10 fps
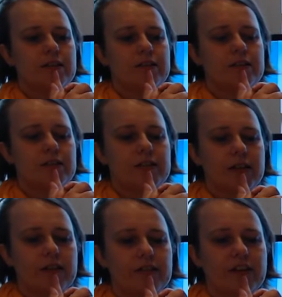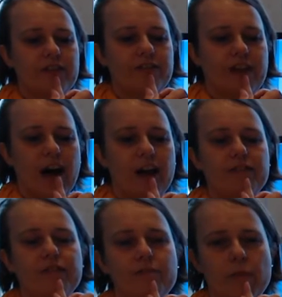
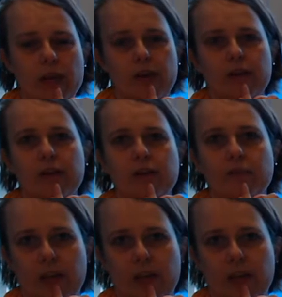75 million